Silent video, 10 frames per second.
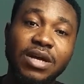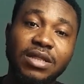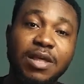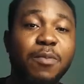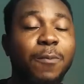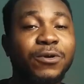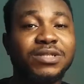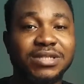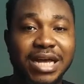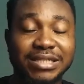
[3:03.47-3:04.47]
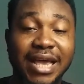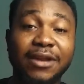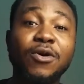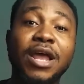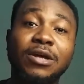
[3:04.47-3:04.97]
The purpose is that I
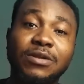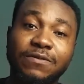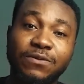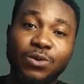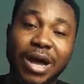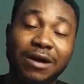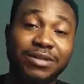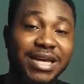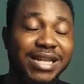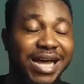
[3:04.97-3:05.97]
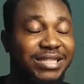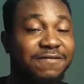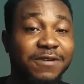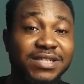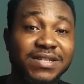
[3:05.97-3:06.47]
know a lot of you out there that are
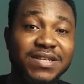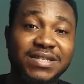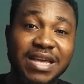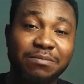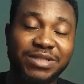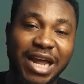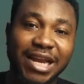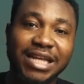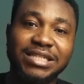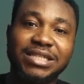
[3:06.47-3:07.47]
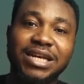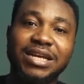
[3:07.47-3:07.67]
facing this same challenge,